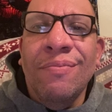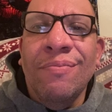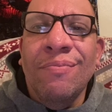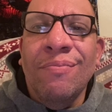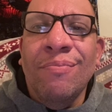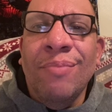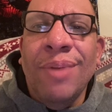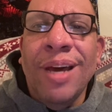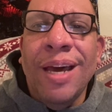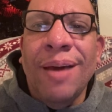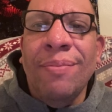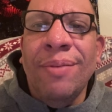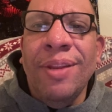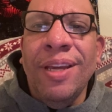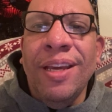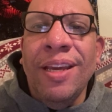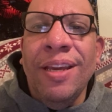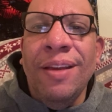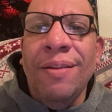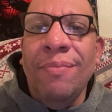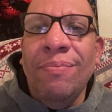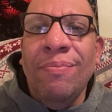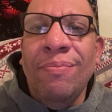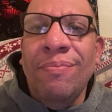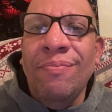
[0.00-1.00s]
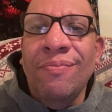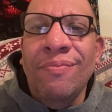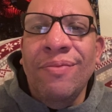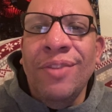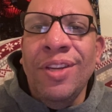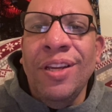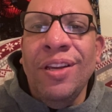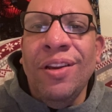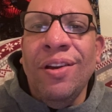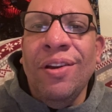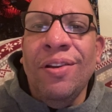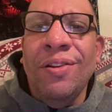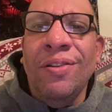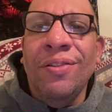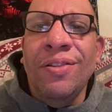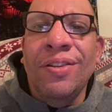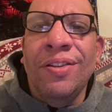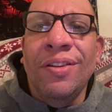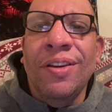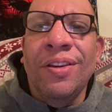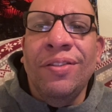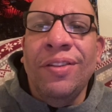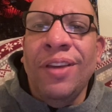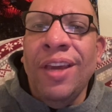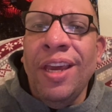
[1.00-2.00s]
probably, you know,
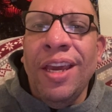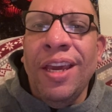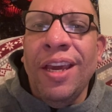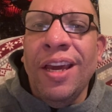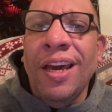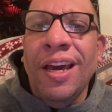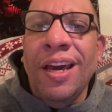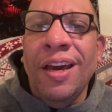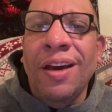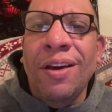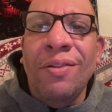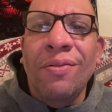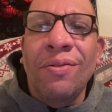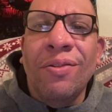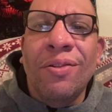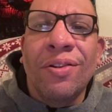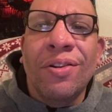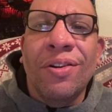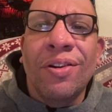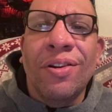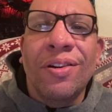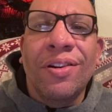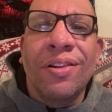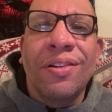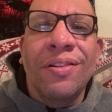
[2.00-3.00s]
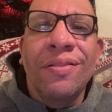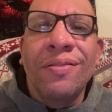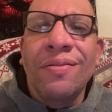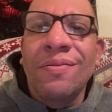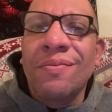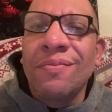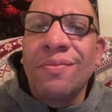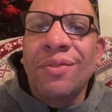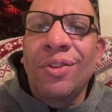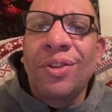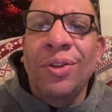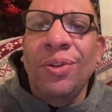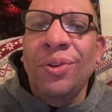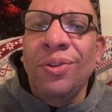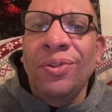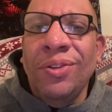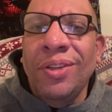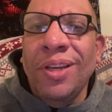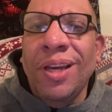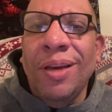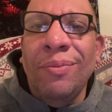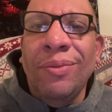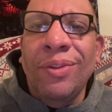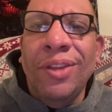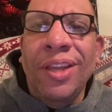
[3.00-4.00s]
just hang out or do
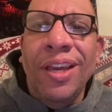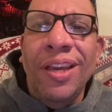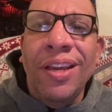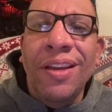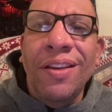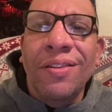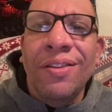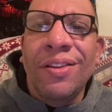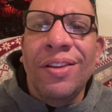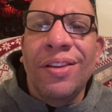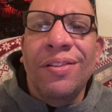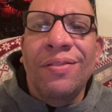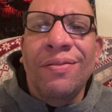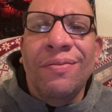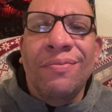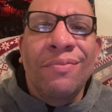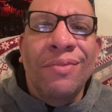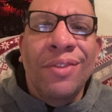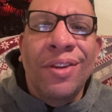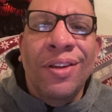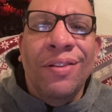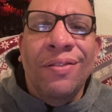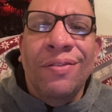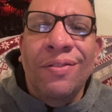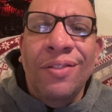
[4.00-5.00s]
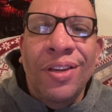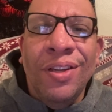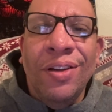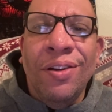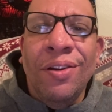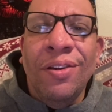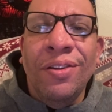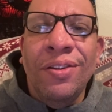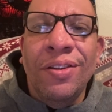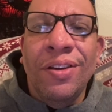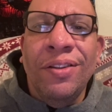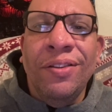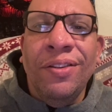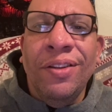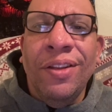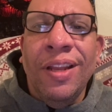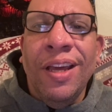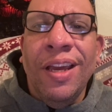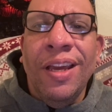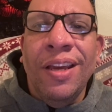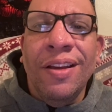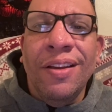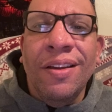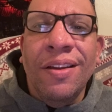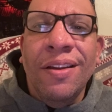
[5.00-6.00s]
something. You know, just
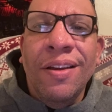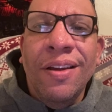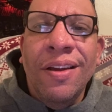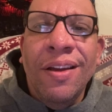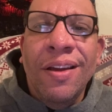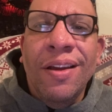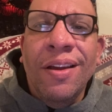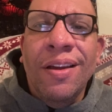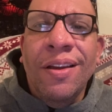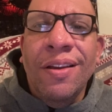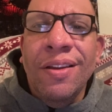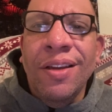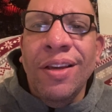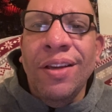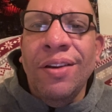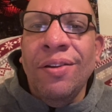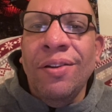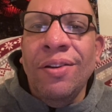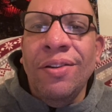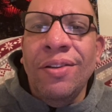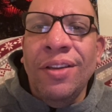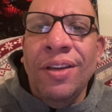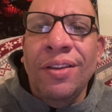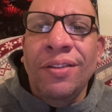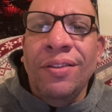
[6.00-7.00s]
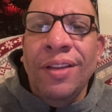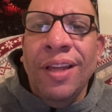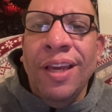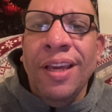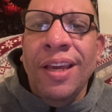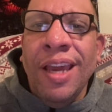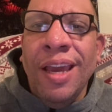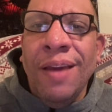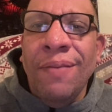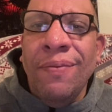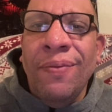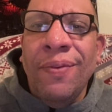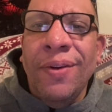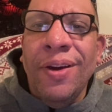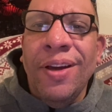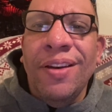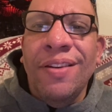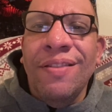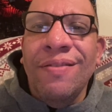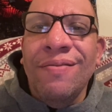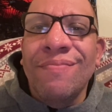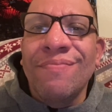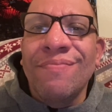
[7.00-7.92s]
like have fun.